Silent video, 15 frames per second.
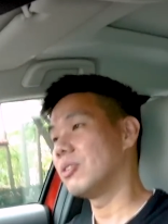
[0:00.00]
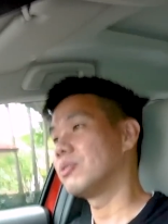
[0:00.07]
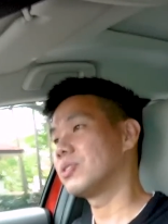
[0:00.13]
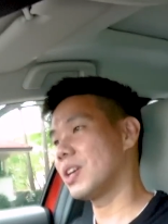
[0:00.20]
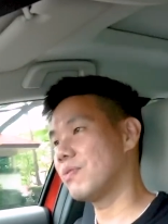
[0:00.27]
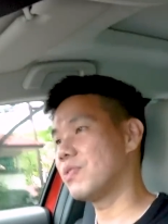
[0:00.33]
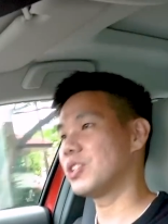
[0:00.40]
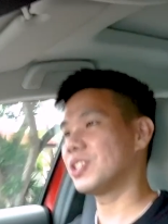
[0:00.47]

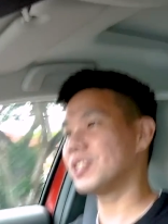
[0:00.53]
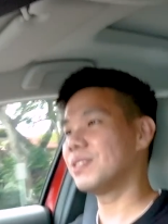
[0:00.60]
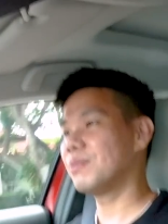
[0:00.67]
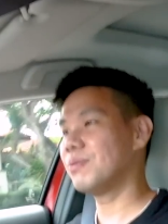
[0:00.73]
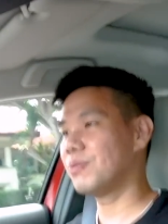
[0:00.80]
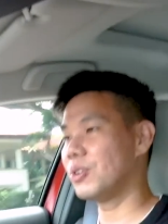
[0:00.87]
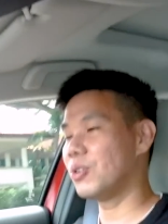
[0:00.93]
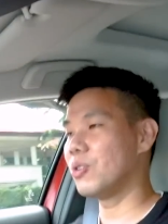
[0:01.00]

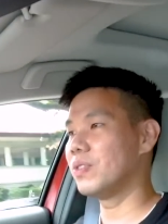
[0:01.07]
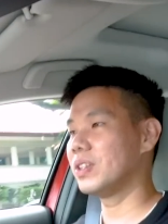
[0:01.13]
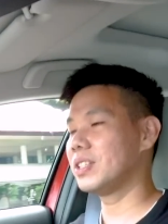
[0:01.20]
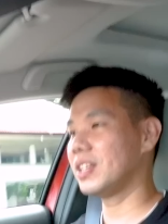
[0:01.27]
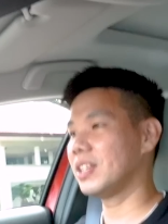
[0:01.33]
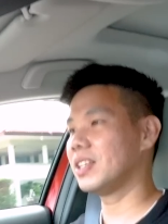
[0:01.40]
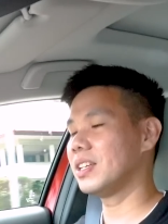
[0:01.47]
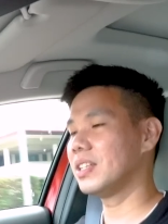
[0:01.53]
Sufficient for
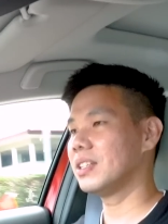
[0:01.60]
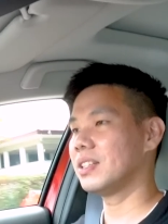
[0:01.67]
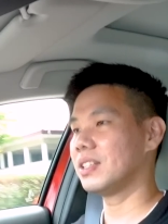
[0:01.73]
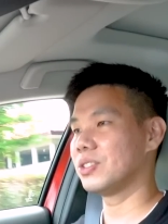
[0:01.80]
overtaking.